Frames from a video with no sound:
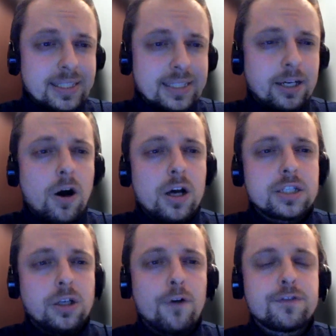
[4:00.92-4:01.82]
the
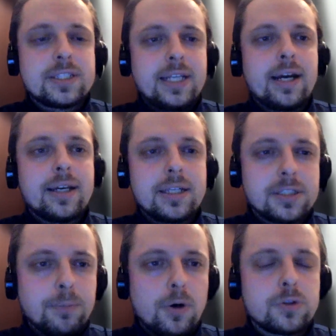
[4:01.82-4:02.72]
cost of stack is
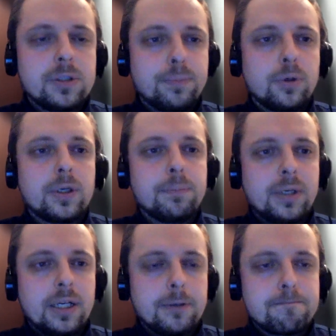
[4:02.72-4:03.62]
the most important
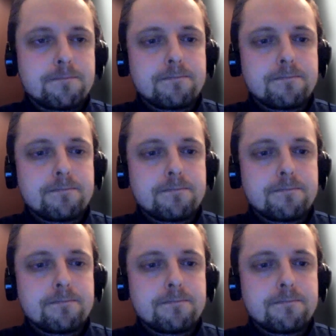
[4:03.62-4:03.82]
part.